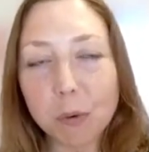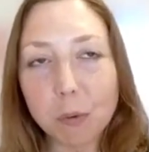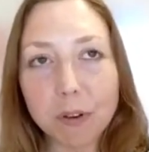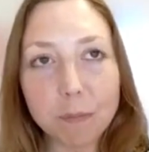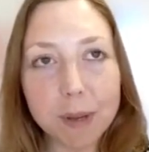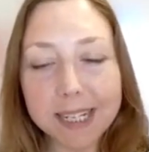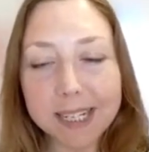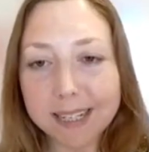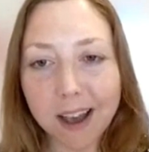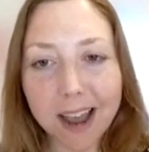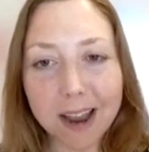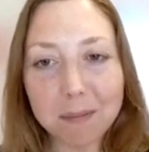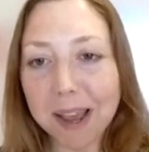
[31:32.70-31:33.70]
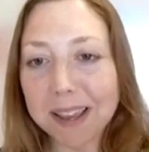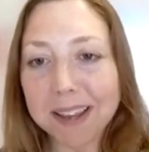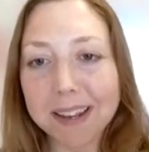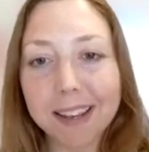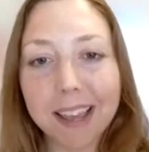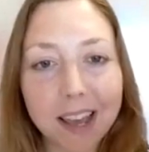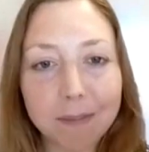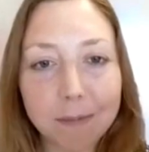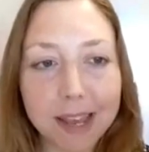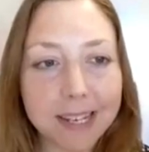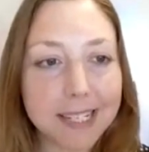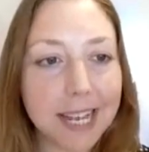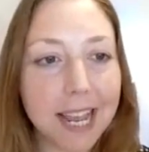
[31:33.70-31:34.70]
we've been designed back in
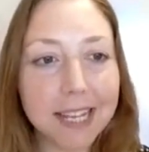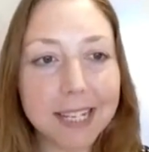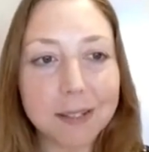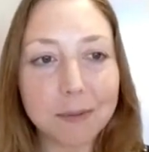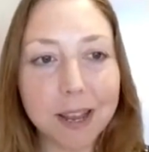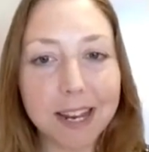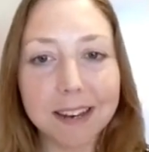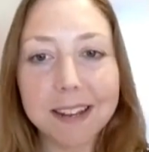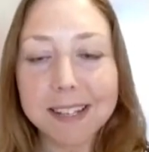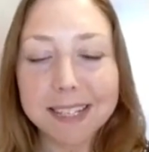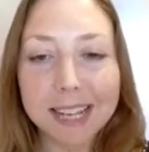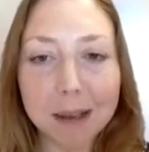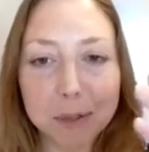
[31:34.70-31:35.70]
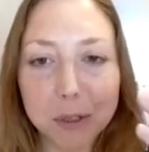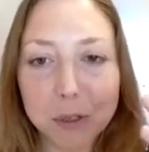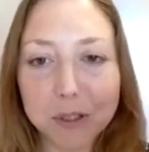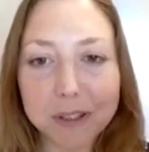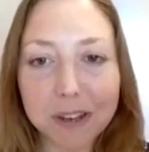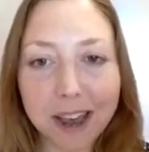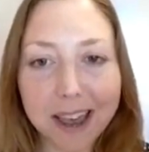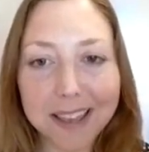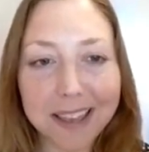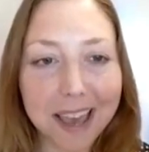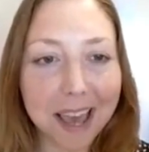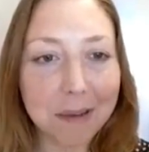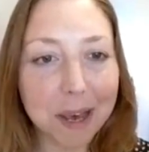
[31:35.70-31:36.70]
caveman days when saber-toothed
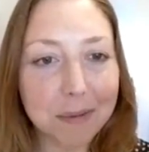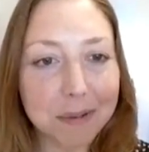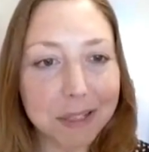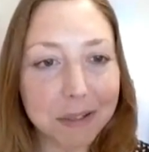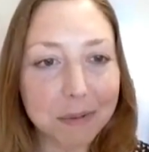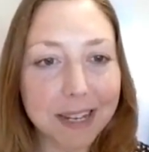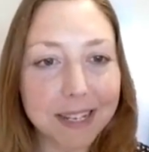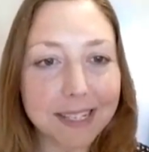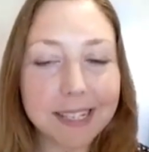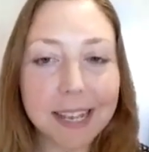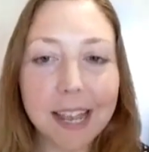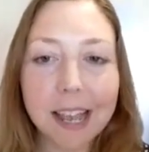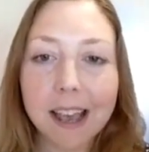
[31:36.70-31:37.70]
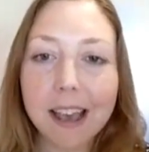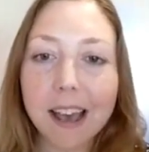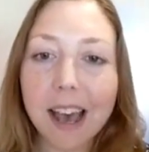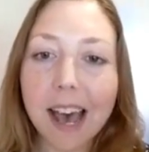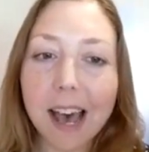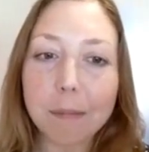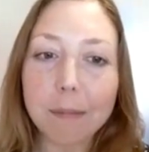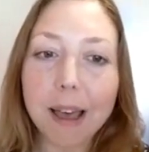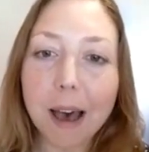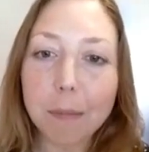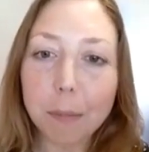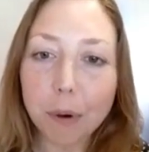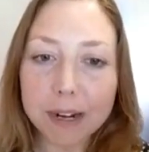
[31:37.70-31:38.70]
tiger came up to us.
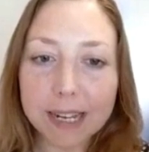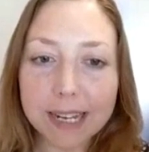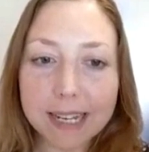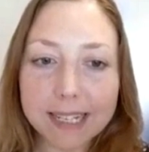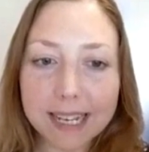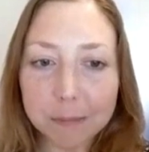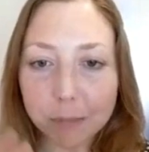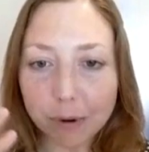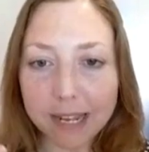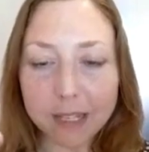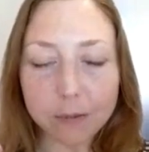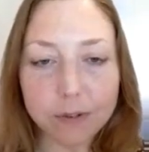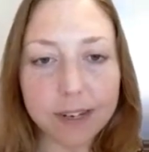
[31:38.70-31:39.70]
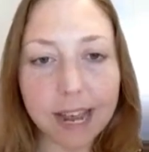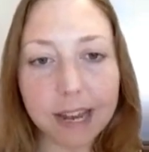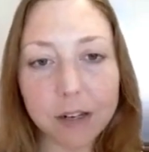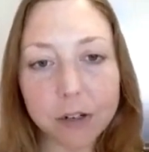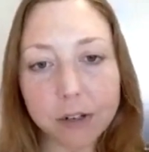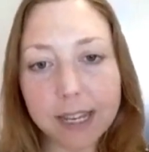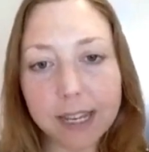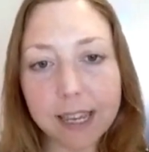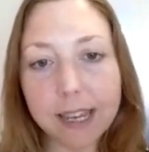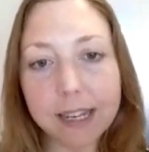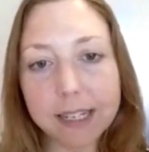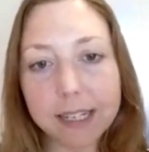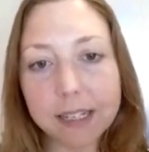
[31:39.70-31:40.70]
Our bodies and brains would naturally
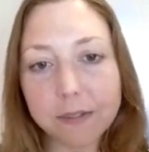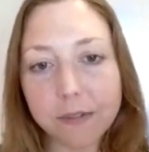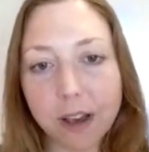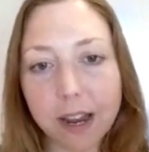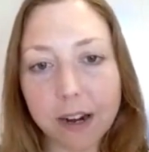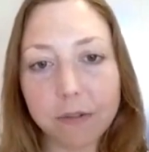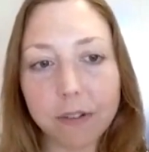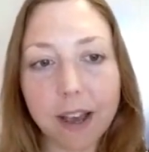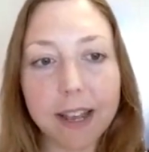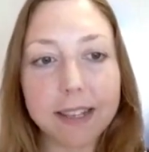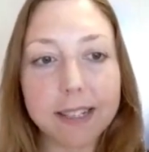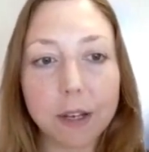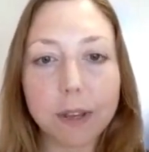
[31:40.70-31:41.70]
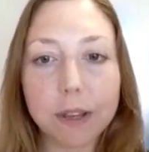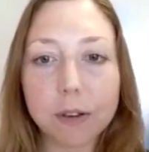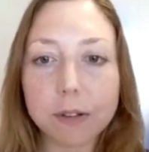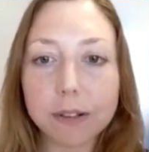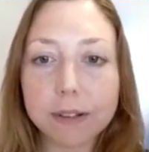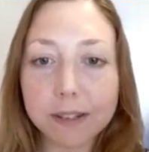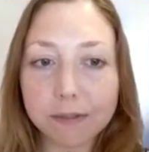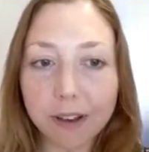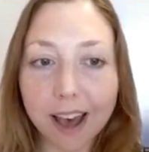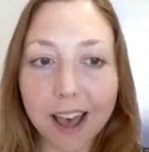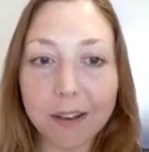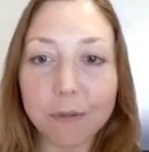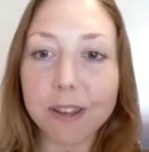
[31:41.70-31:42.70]
kick into this fight or flight. So we could
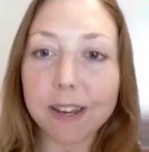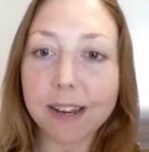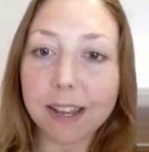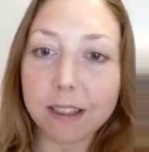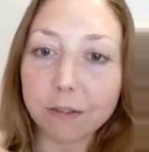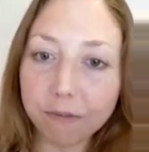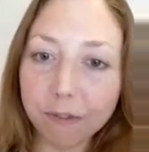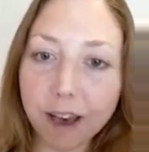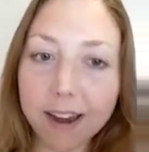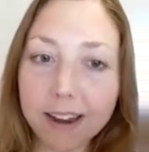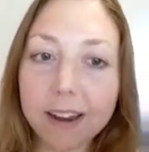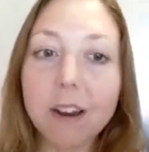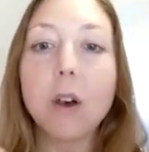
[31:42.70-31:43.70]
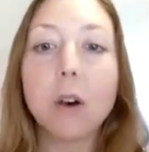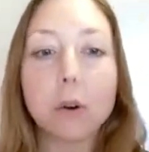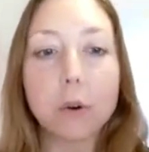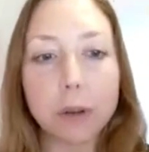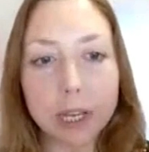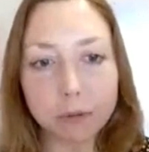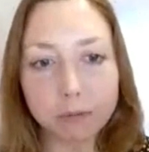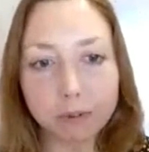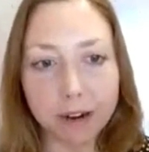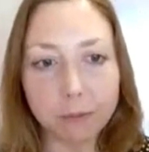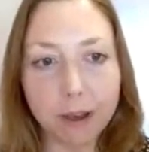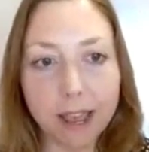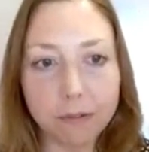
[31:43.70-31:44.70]
survive. We could either fight it or we could
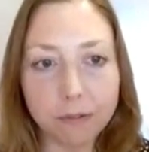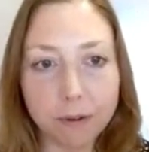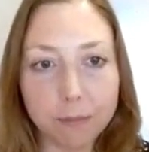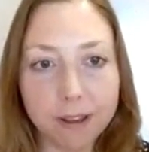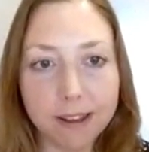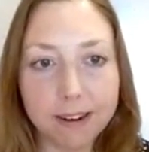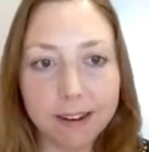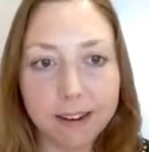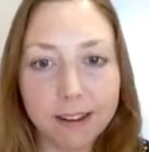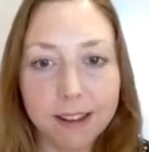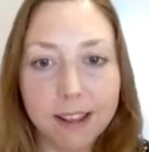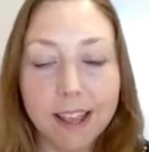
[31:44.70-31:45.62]
run away from it.